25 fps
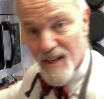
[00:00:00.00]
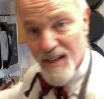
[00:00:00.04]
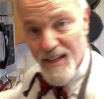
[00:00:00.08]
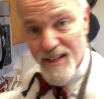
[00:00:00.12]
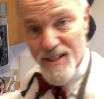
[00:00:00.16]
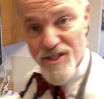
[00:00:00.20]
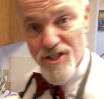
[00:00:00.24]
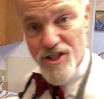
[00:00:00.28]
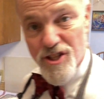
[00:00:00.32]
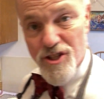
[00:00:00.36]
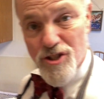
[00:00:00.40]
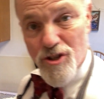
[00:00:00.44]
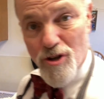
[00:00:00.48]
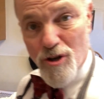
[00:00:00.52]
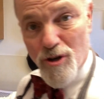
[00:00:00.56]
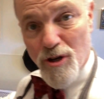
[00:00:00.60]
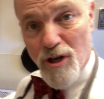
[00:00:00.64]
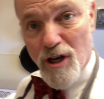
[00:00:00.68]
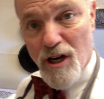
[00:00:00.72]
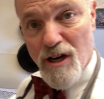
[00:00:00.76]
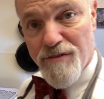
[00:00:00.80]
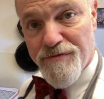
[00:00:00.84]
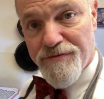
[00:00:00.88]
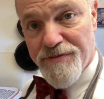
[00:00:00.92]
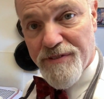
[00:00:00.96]
is to
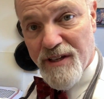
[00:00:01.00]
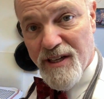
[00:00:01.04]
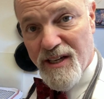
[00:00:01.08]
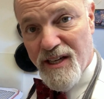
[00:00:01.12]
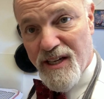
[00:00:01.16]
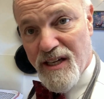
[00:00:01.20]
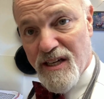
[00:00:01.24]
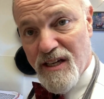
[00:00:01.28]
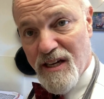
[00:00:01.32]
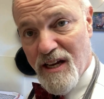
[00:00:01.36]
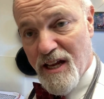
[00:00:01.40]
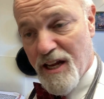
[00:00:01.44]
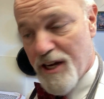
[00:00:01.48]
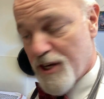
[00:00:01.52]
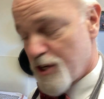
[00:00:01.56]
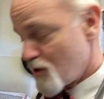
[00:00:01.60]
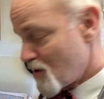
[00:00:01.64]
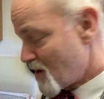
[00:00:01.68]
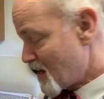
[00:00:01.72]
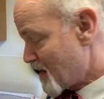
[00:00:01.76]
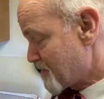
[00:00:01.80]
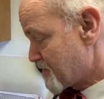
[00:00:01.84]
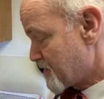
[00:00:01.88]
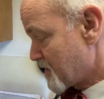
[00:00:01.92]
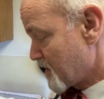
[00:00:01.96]
turn off the heat and
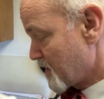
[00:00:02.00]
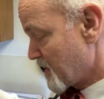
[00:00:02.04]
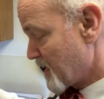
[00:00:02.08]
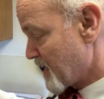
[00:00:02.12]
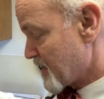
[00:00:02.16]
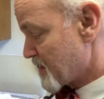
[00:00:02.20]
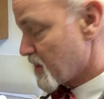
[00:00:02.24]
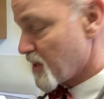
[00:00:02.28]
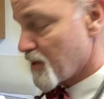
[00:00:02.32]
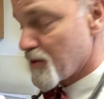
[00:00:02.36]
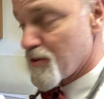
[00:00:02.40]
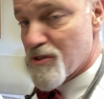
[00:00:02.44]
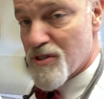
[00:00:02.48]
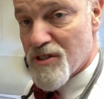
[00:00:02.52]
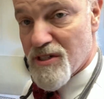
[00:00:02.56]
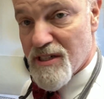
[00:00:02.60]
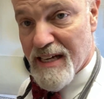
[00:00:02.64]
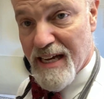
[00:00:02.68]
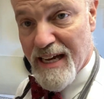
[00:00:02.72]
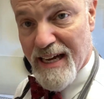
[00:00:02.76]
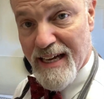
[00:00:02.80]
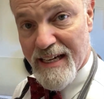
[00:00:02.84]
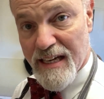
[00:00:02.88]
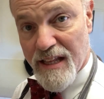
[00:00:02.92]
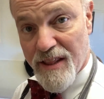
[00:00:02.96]
you have to let those
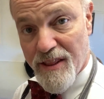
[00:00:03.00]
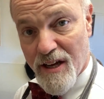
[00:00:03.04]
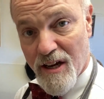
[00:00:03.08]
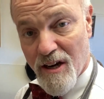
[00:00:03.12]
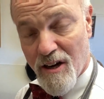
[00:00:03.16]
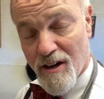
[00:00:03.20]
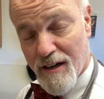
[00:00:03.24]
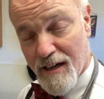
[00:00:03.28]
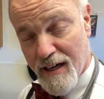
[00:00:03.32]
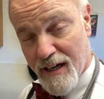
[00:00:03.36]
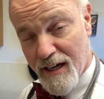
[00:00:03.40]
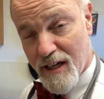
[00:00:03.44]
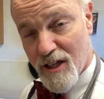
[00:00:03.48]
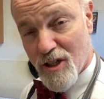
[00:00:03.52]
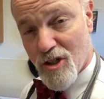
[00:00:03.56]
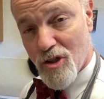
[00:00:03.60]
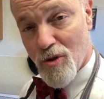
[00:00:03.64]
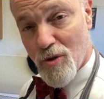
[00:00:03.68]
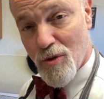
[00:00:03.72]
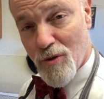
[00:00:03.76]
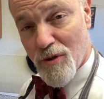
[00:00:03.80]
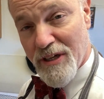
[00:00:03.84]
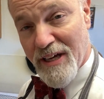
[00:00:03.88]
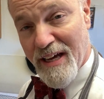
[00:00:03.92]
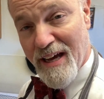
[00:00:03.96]
stand in there and kind of
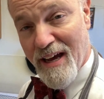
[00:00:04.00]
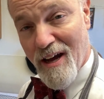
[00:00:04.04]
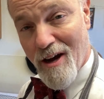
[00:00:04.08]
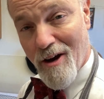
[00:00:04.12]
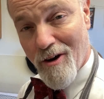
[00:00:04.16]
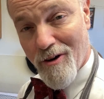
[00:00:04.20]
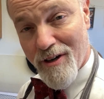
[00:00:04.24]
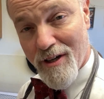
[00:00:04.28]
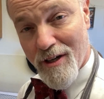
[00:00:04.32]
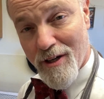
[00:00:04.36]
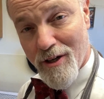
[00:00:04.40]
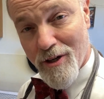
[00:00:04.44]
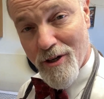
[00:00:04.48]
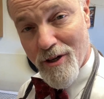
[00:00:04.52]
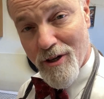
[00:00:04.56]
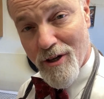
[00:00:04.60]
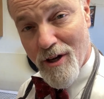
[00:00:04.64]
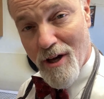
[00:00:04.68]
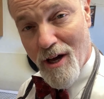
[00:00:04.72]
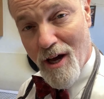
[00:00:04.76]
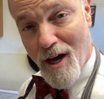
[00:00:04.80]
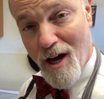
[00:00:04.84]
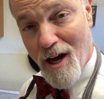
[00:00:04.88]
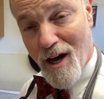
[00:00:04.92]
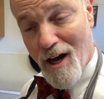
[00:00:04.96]
cool down.
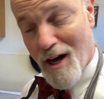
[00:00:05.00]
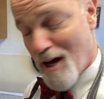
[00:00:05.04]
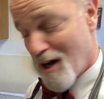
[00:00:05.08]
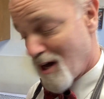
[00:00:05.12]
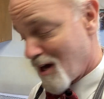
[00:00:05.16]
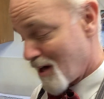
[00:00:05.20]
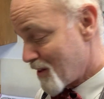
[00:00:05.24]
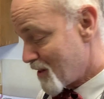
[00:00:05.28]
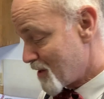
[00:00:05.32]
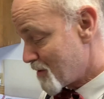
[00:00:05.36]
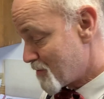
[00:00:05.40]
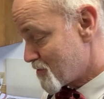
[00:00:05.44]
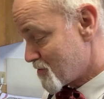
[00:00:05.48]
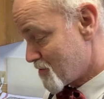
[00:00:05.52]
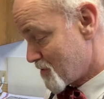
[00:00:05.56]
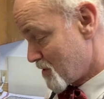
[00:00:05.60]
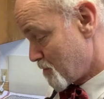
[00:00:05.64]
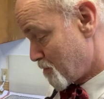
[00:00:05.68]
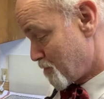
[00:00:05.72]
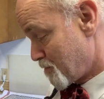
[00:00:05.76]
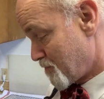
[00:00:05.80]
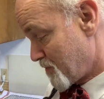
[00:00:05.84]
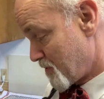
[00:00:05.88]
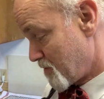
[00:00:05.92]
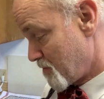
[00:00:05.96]
Uh, the,
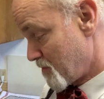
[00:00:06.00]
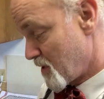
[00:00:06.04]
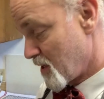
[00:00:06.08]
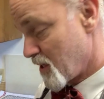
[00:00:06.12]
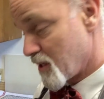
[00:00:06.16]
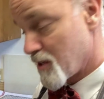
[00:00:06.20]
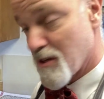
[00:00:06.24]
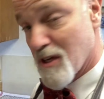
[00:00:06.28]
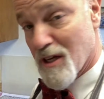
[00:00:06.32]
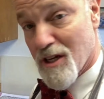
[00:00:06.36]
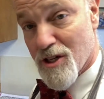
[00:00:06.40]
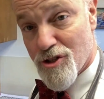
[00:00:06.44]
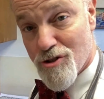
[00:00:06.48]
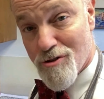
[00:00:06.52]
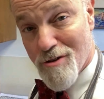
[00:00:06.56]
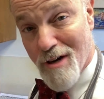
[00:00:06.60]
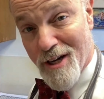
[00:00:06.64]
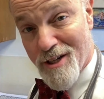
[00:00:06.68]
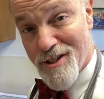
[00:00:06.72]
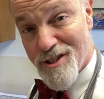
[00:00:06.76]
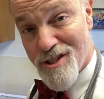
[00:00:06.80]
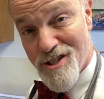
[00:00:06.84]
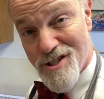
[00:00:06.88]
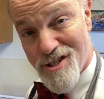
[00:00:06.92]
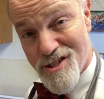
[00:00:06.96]
the, the,
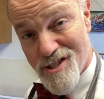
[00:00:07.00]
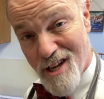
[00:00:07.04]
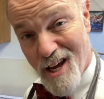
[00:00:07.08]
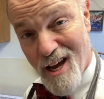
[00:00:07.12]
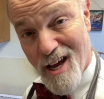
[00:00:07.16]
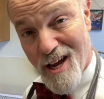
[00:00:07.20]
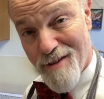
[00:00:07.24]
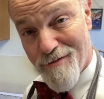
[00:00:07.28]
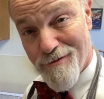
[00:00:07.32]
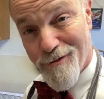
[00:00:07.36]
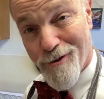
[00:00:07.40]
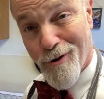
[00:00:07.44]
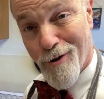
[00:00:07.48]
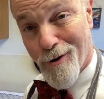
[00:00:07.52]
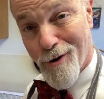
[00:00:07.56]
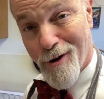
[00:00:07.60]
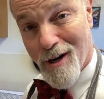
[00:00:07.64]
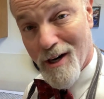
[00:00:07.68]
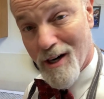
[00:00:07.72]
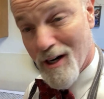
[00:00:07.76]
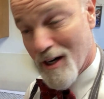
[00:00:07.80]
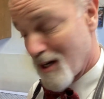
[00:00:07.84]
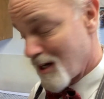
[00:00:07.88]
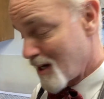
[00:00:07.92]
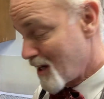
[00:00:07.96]
instructions say
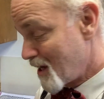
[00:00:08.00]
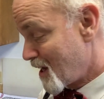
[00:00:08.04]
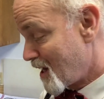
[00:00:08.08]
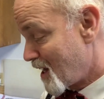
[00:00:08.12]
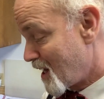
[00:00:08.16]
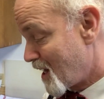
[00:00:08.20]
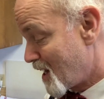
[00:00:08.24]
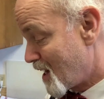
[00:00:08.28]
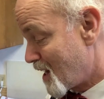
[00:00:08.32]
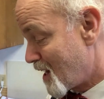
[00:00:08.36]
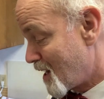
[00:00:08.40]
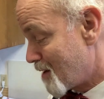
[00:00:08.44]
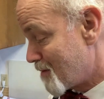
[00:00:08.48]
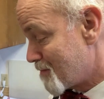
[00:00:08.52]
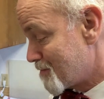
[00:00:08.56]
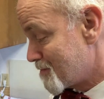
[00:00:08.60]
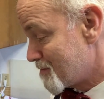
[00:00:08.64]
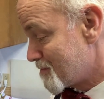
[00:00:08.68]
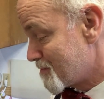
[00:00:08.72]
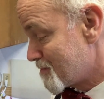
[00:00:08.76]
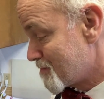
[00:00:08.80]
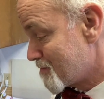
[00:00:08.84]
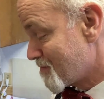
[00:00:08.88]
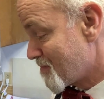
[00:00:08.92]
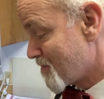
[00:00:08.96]
for um,
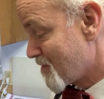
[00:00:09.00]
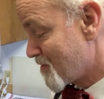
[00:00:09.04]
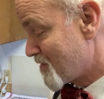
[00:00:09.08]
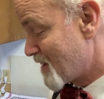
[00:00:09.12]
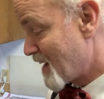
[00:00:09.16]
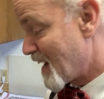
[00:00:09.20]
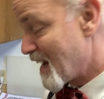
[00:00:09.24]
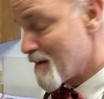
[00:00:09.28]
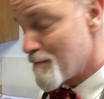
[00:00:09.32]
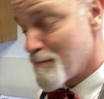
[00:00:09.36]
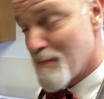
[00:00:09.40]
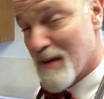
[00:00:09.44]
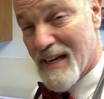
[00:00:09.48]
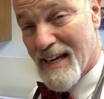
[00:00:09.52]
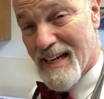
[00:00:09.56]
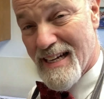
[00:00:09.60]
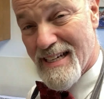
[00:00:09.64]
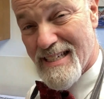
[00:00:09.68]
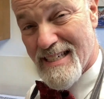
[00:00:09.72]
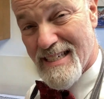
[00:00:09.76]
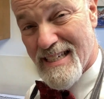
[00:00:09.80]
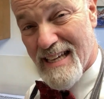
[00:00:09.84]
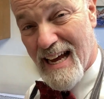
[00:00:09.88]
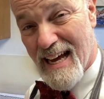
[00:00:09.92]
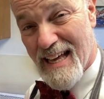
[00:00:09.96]
five
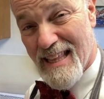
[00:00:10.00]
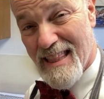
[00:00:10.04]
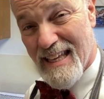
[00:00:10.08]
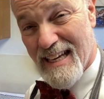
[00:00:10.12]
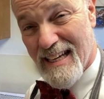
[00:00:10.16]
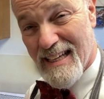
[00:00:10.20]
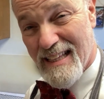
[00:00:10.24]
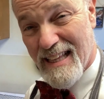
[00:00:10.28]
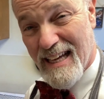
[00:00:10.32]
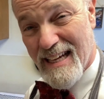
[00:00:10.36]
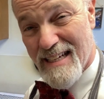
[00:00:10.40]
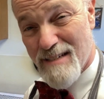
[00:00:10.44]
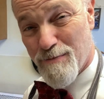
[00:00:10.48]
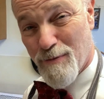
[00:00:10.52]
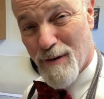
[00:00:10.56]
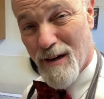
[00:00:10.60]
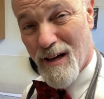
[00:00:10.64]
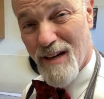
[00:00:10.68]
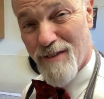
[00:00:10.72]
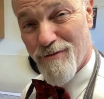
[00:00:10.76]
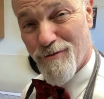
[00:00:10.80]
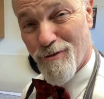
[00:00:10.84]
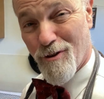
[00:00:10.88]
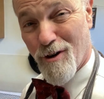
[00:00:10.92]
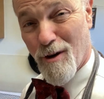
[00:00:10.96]
minutes. I think that's
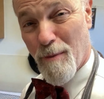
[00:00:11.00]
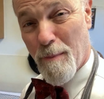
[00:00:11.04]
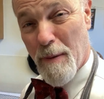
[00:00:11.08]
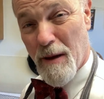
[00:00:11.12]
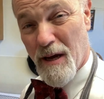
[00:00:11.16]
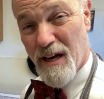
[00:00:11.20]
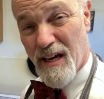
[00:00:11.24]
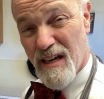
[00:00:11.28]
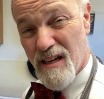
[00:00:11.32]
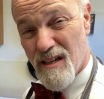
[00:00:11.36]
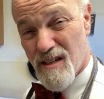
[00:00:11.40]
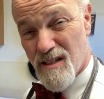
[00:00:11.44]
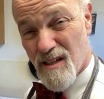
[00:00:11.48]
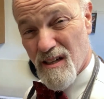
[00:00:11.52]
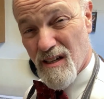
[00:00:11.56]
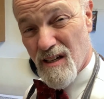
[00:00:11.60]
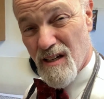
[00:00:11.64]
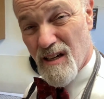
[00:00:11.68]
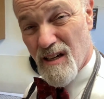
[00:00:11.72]
probably for a pint.